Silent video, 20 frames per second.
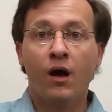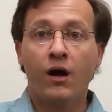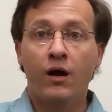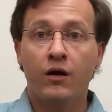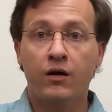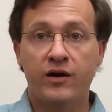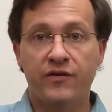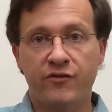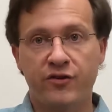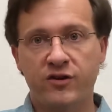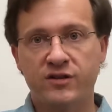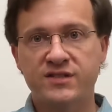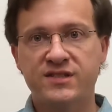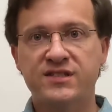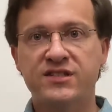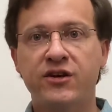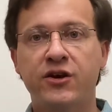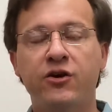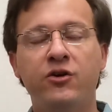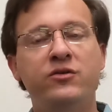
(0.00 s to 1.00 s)
All right, folks,
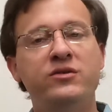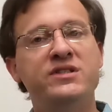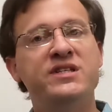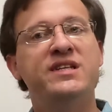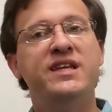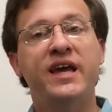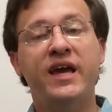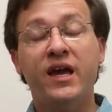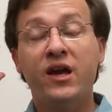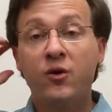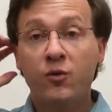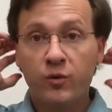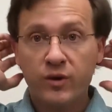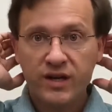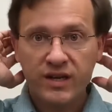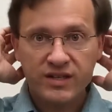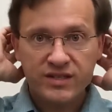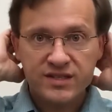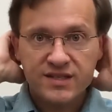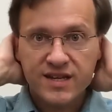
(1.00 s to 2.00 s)
so today we
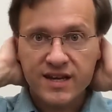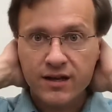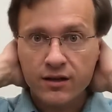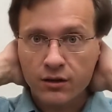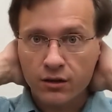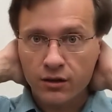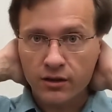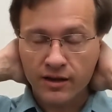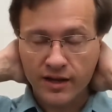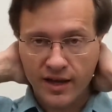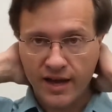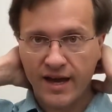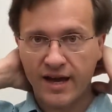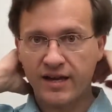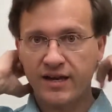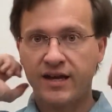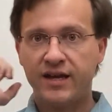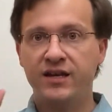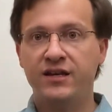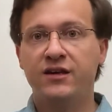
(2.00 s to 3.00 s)
need to take a look
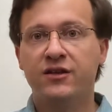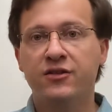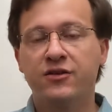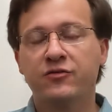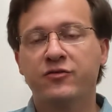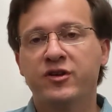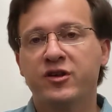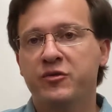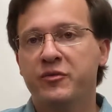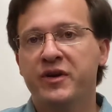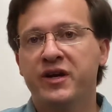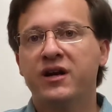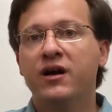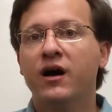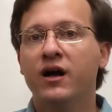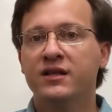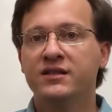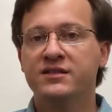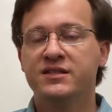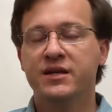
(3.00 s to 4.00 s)
at another rhythmic
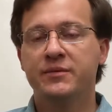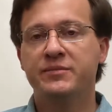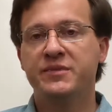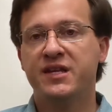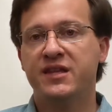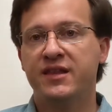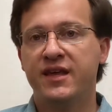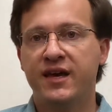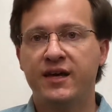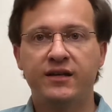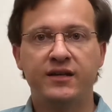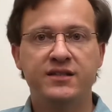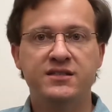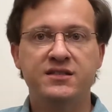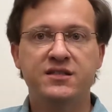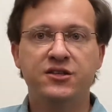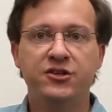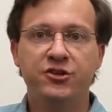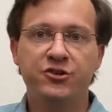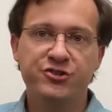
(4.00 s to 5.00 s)
concept, and that is
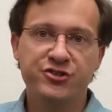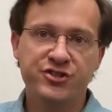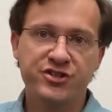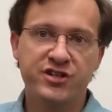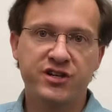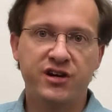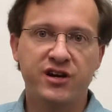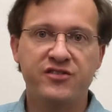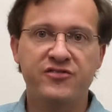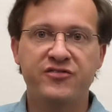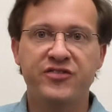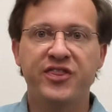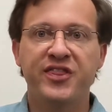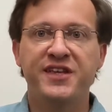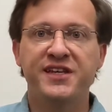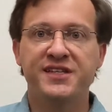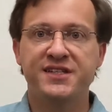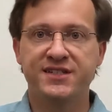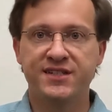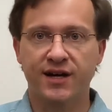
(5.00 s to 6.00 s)
the notion of
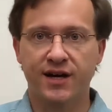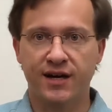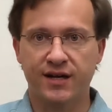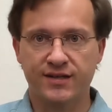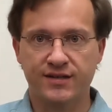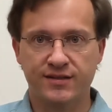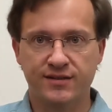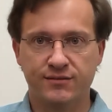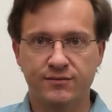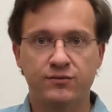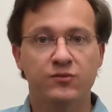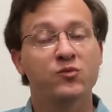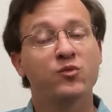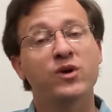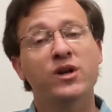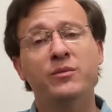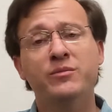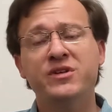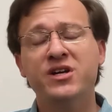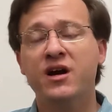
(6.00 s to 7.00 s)
the dot.
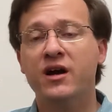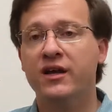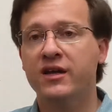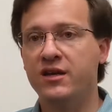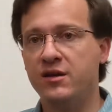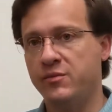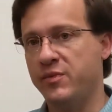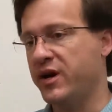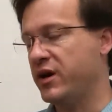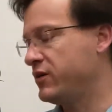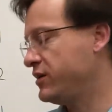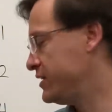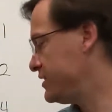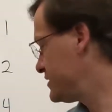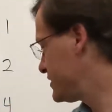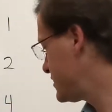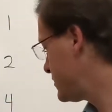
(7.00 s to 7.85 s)
What I'm talking about is